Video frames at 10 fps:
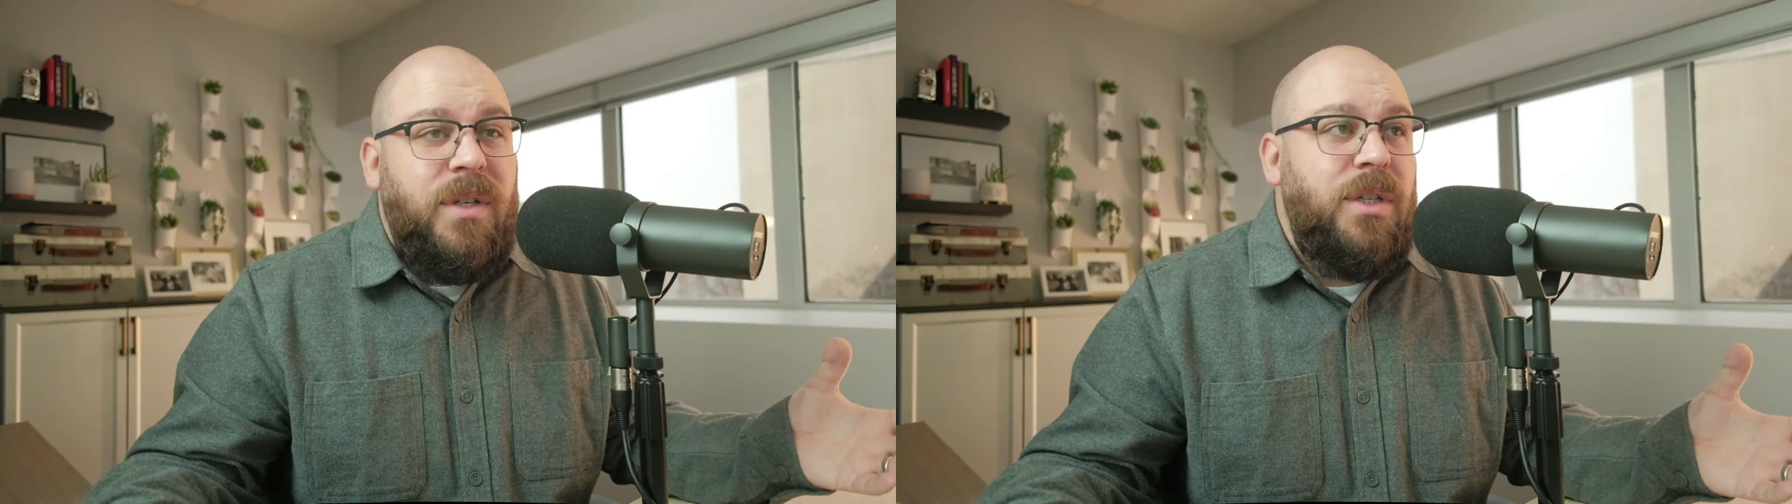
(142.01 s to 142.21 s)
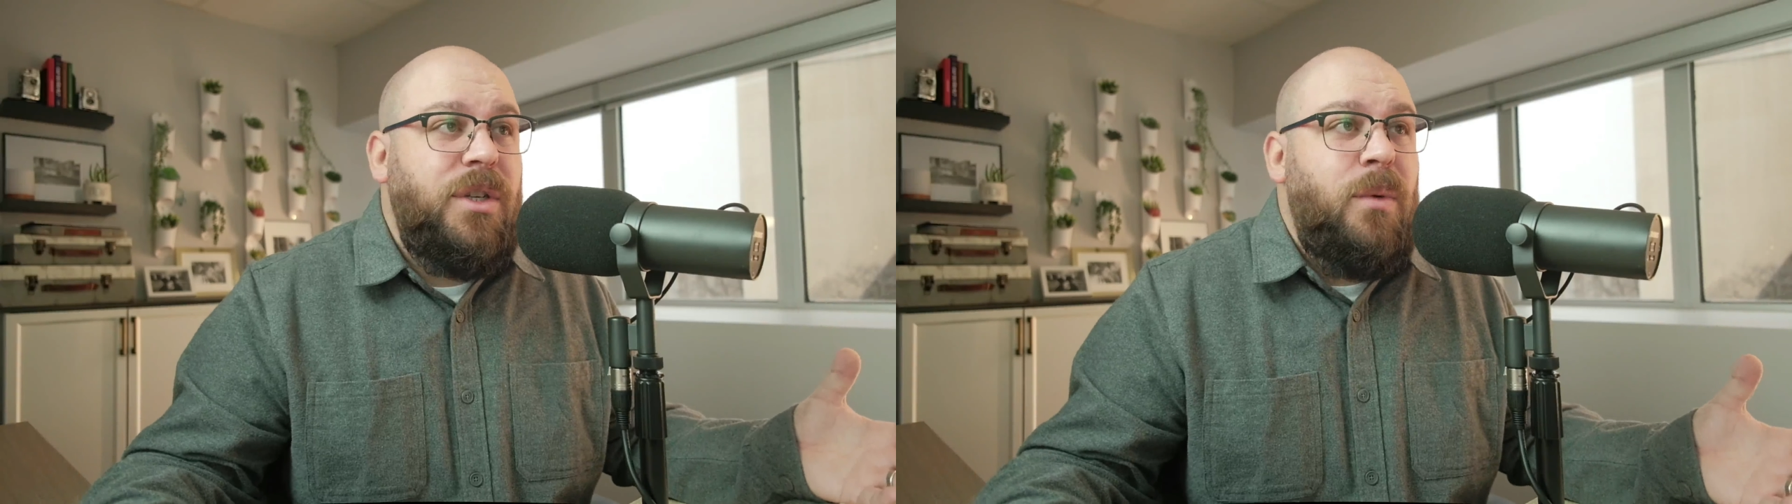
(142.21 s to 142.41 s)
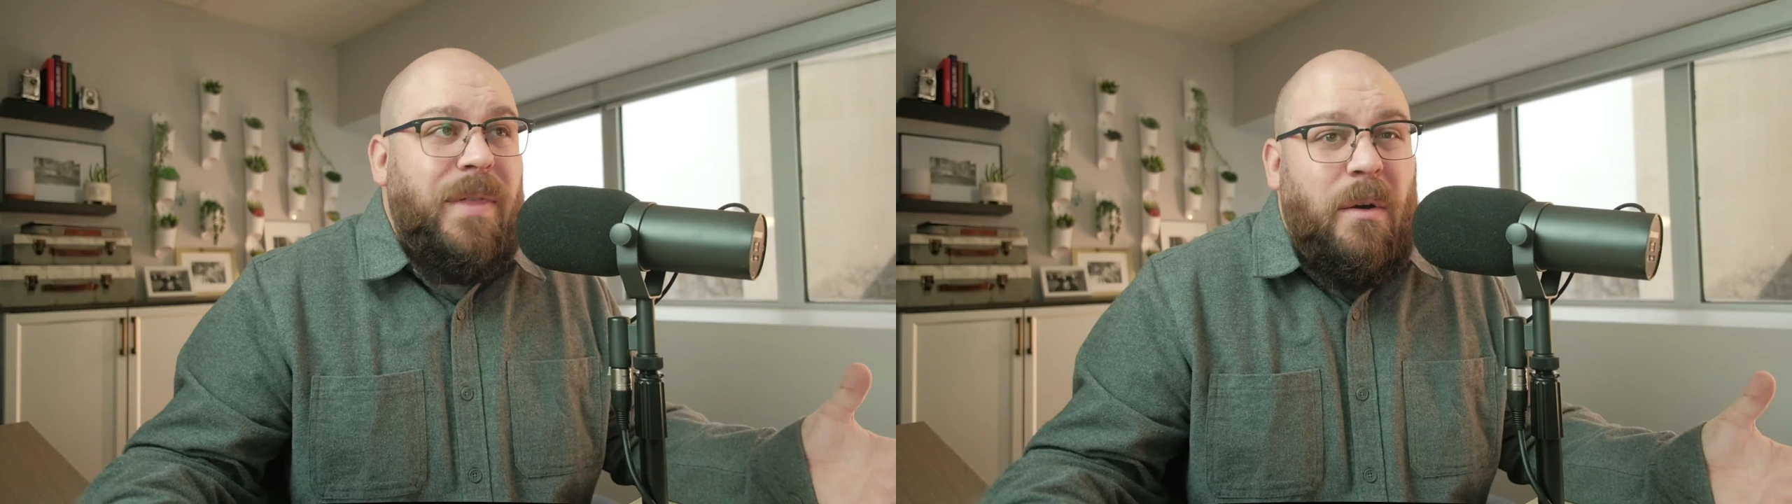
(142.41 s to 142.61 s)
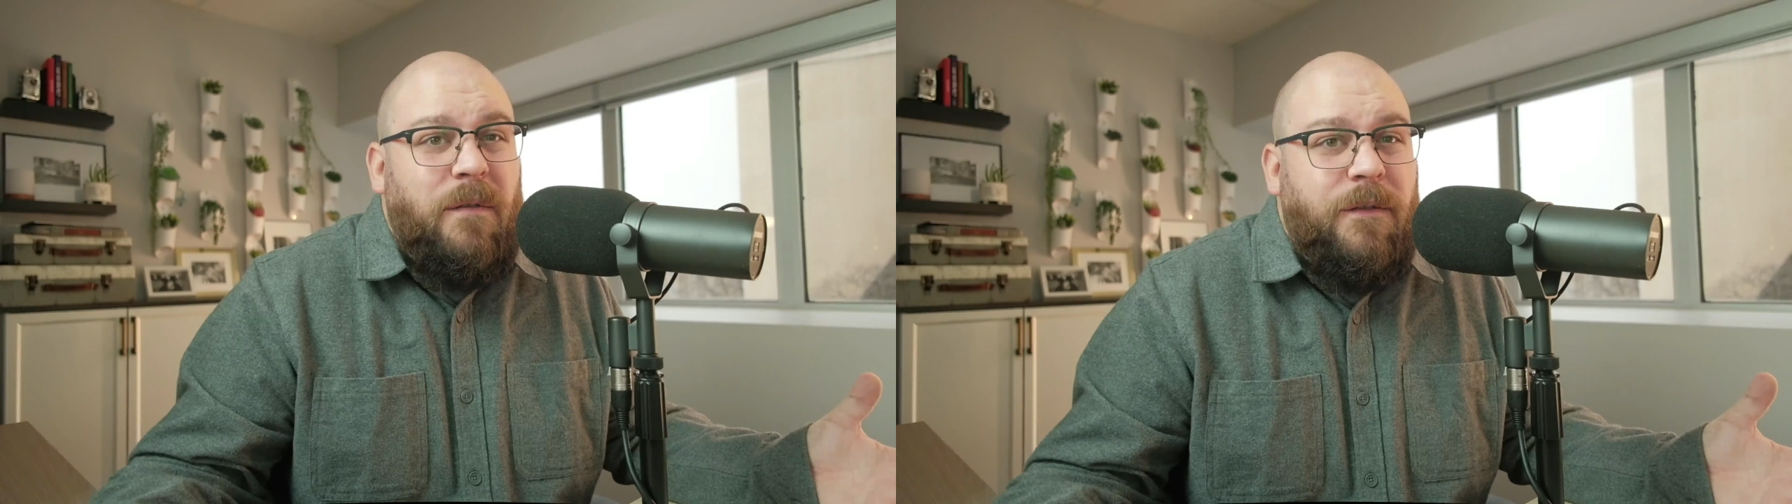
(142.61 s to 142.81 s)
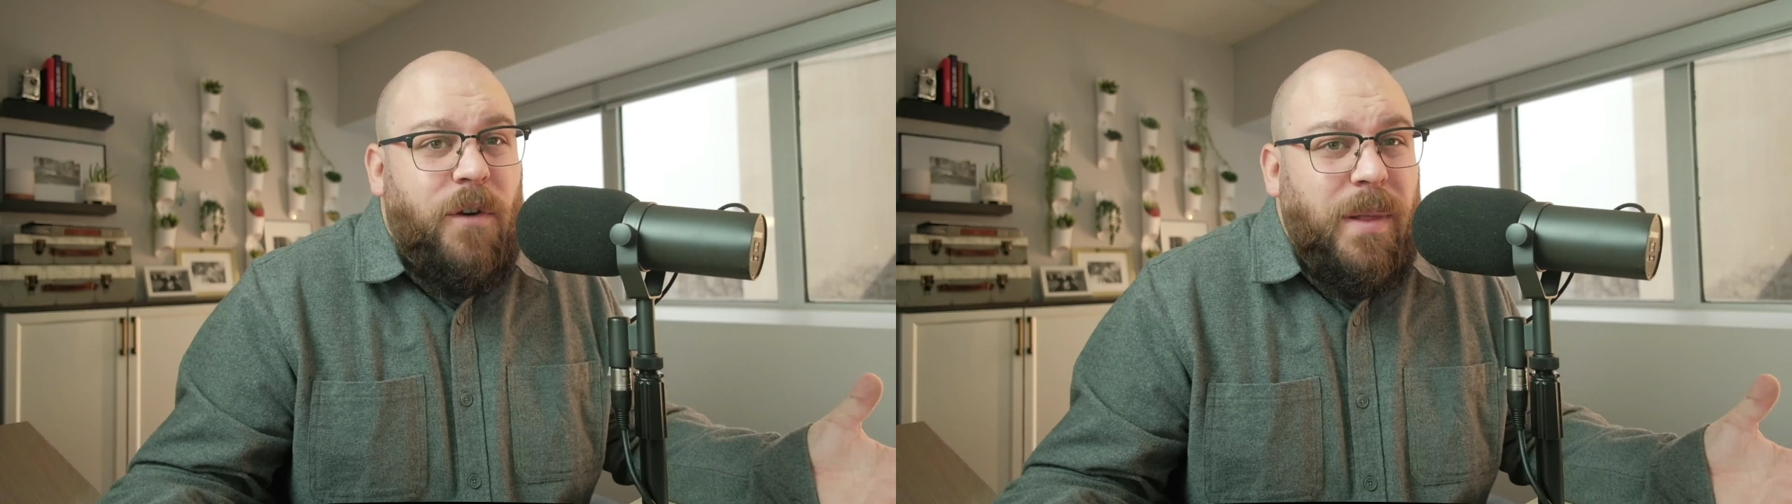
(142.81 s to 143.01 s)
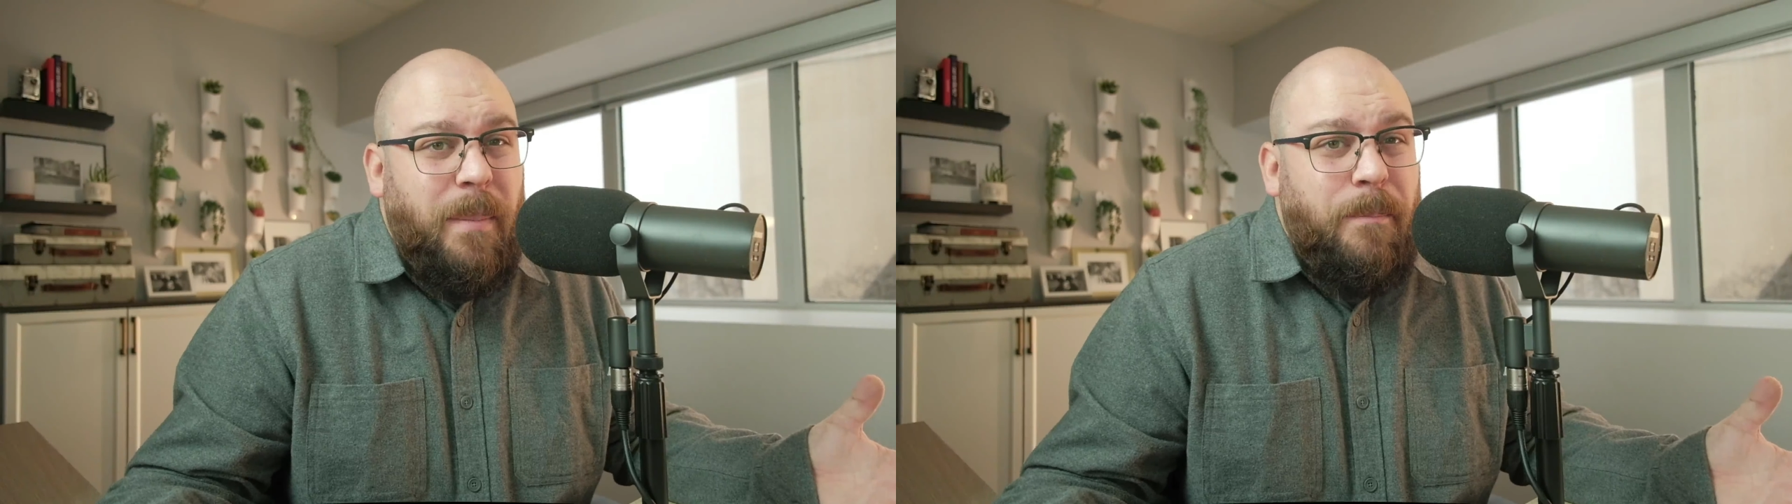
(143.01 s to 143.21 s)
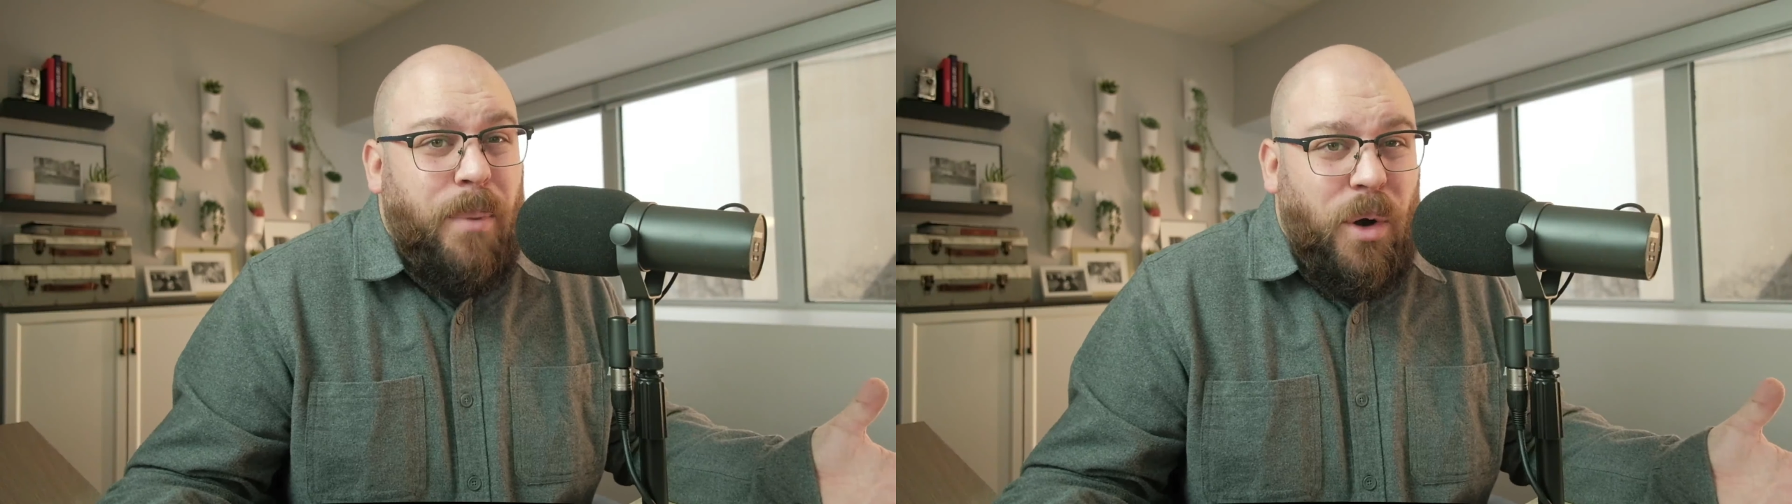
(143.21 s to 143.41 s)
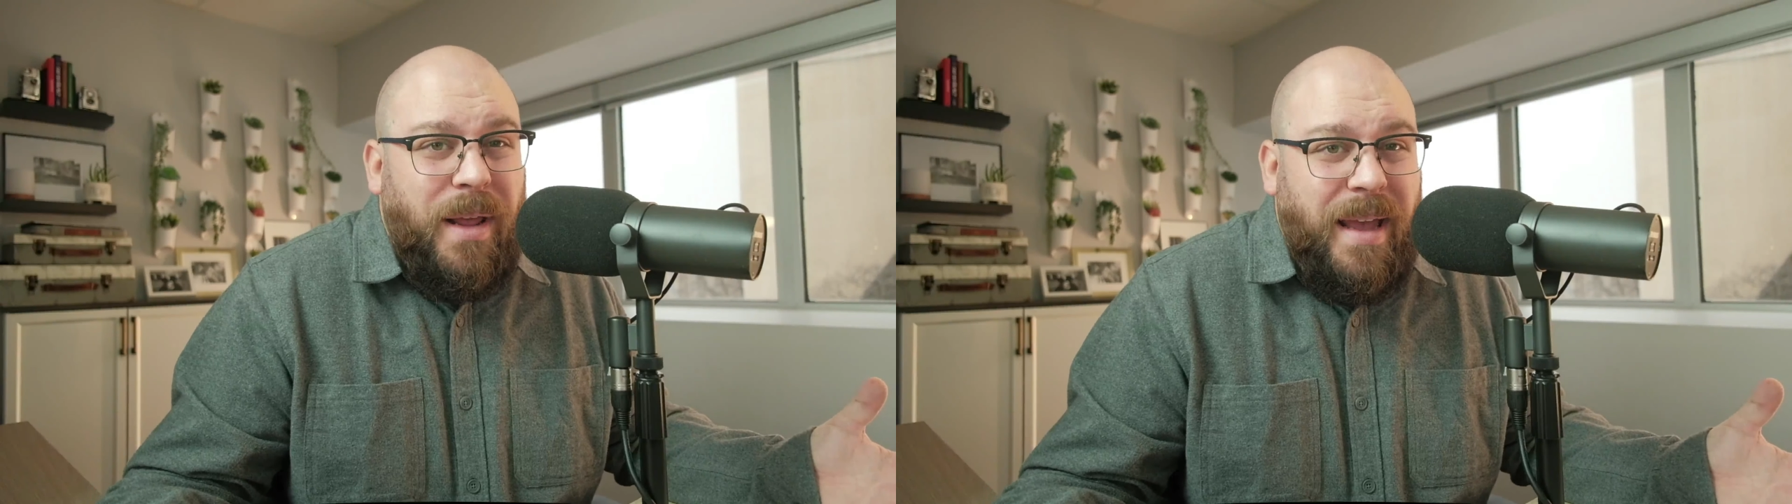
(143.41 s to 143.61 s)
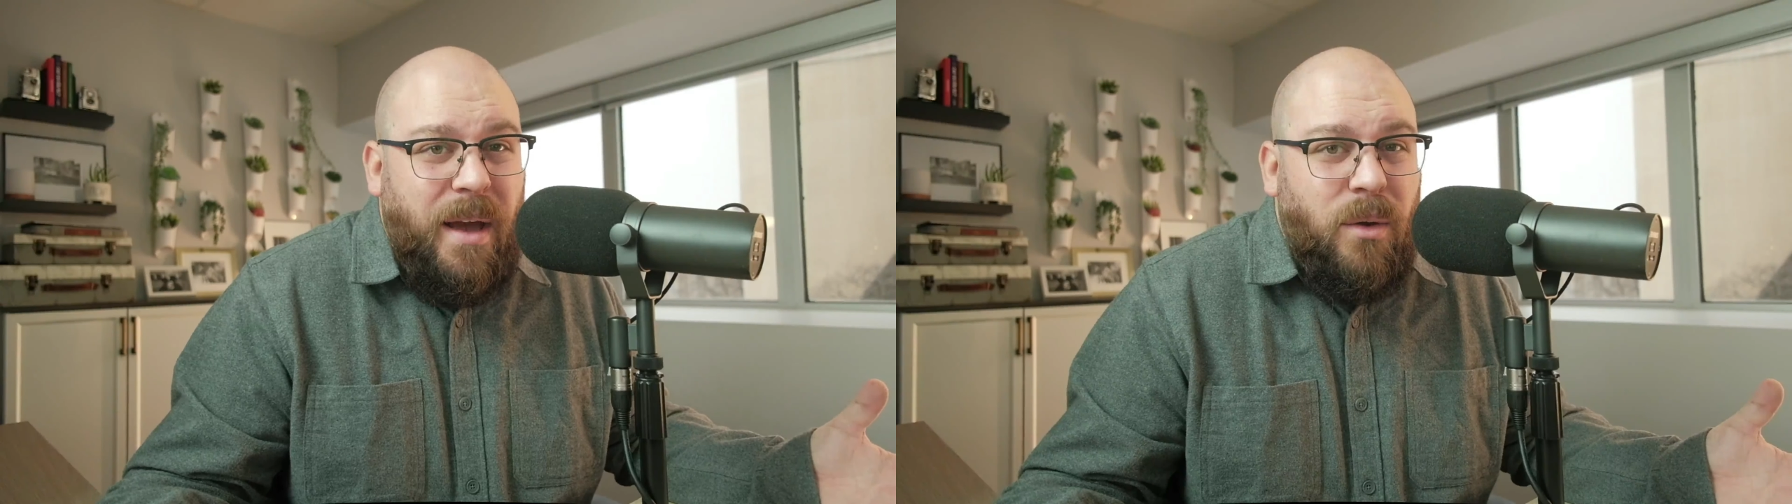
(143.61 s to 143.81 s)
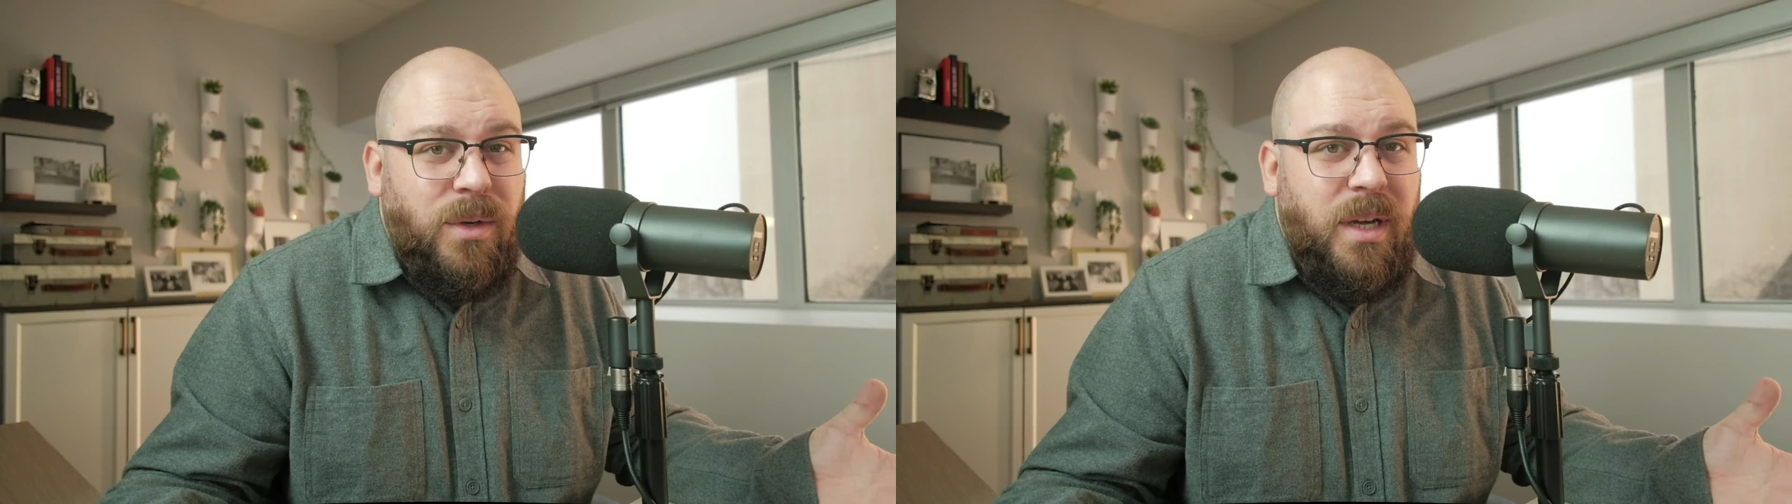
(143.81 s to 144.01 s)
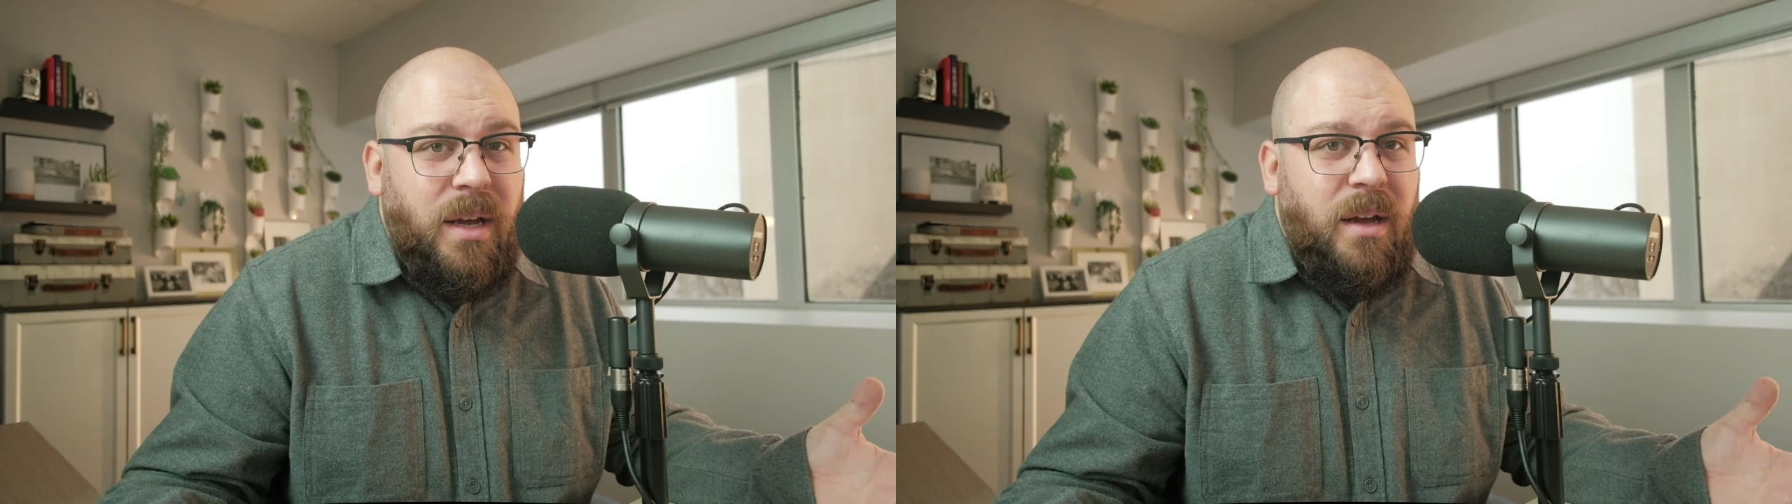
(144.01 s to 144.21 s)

to do without fully burning out